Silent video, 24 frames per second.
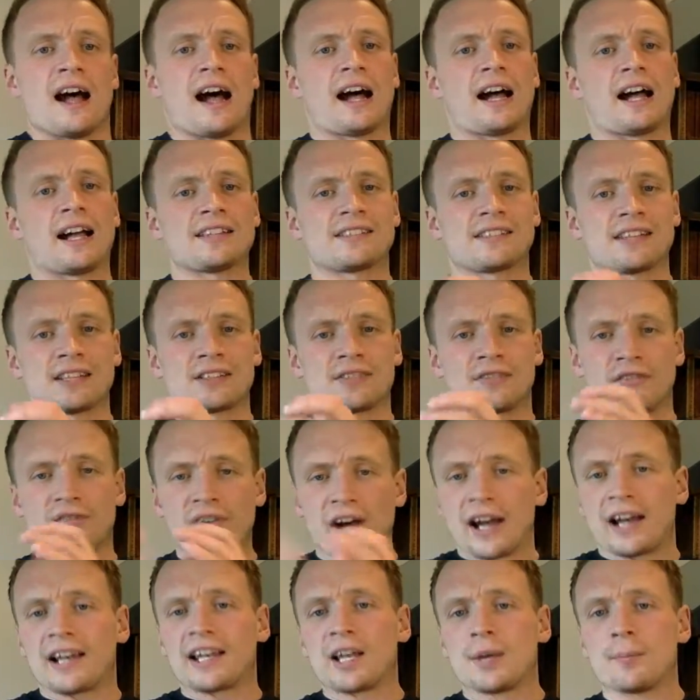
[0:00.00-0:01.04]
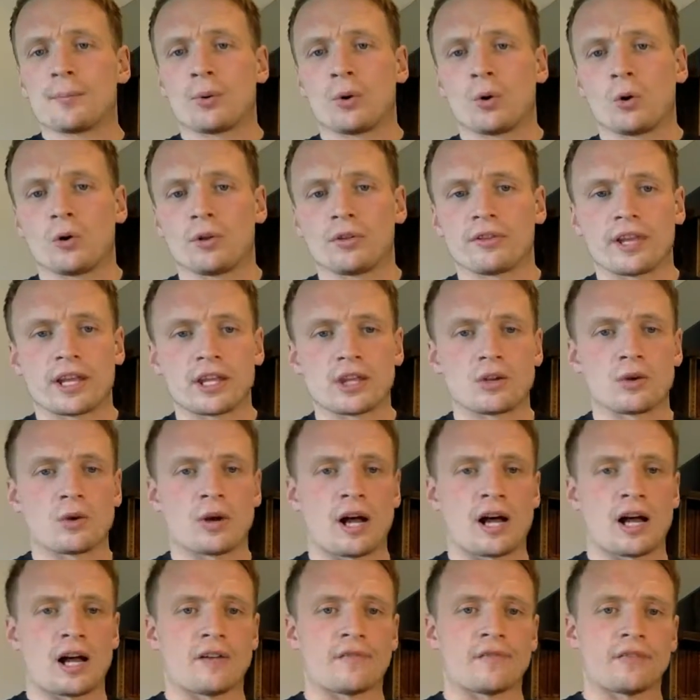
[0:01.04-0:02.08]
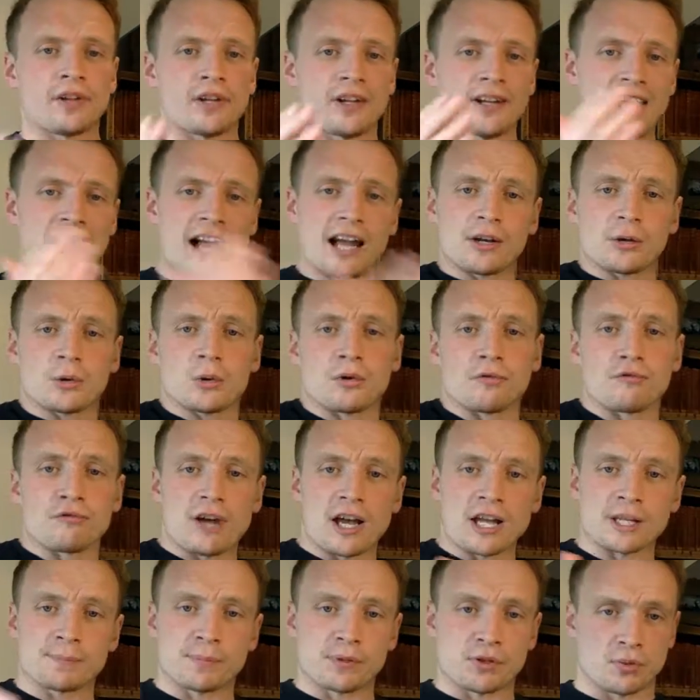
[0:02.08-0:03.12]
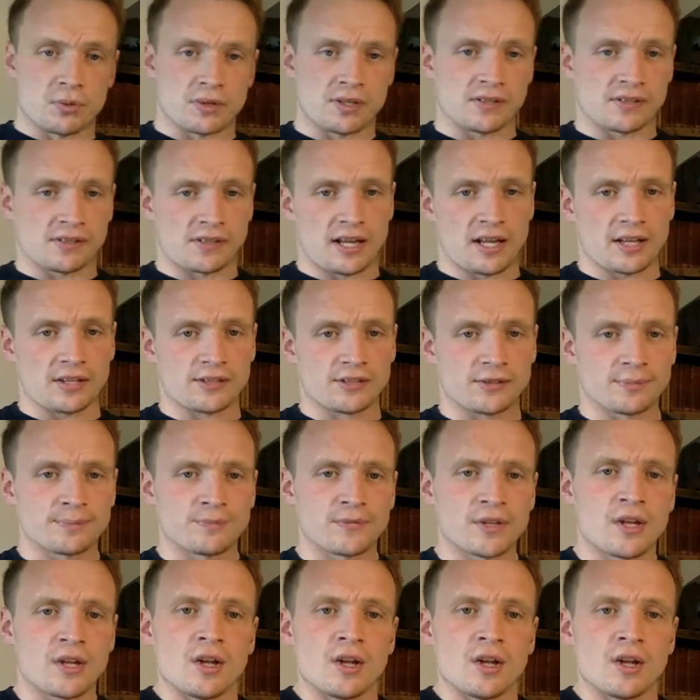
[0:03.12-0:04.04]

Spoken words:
as it's vitally important that you have adequate rest between sets.